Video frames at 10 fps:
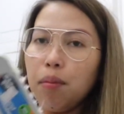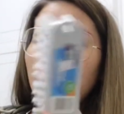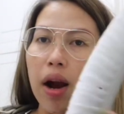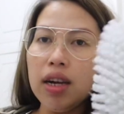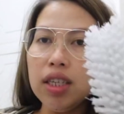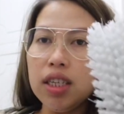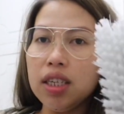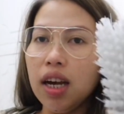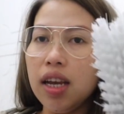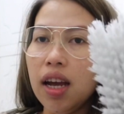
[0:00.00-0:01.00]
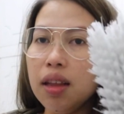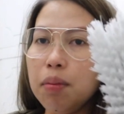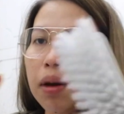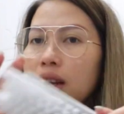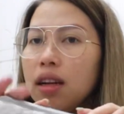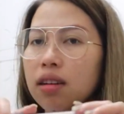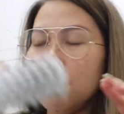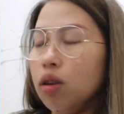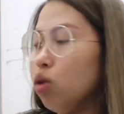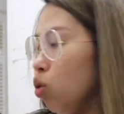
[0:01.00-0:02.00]
Brush. Ayan. Pag
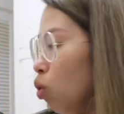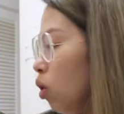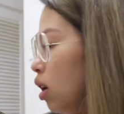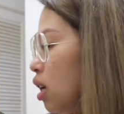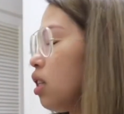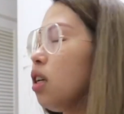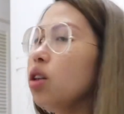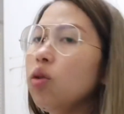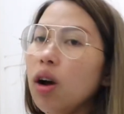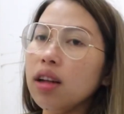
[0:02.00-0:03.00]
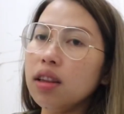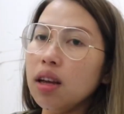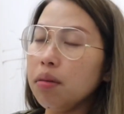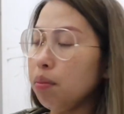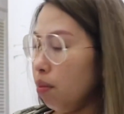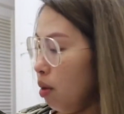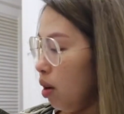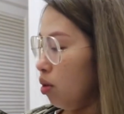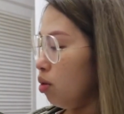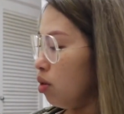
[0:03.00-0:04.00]
gusto kong linisin yung ating
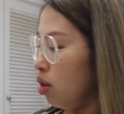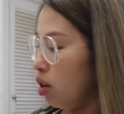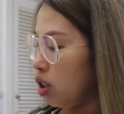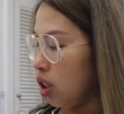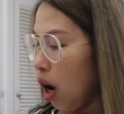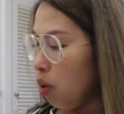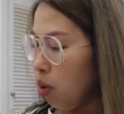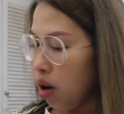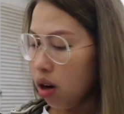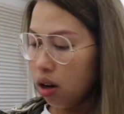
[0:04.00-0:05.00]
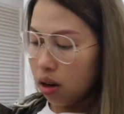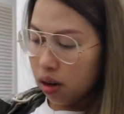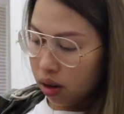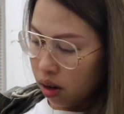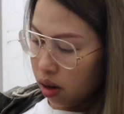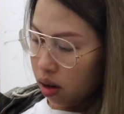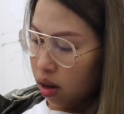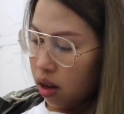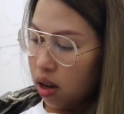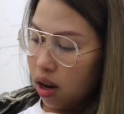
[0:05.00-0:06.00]
ano, shower.
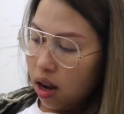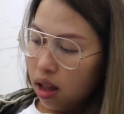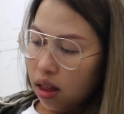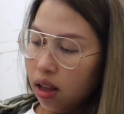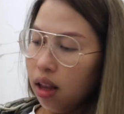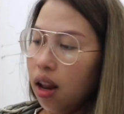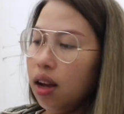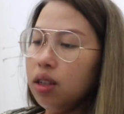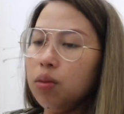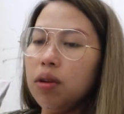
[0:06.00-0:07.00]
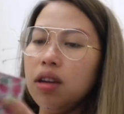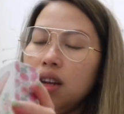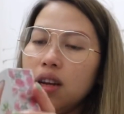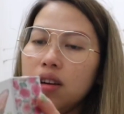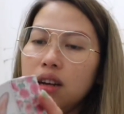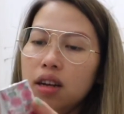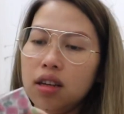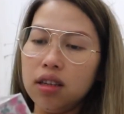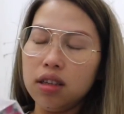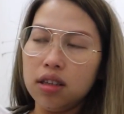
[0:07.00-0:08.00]
And then, the last one here
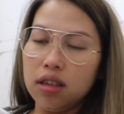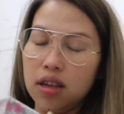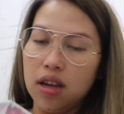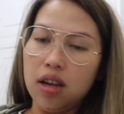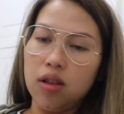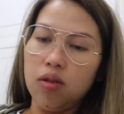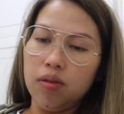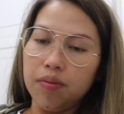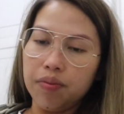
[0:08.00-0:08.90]
is ito.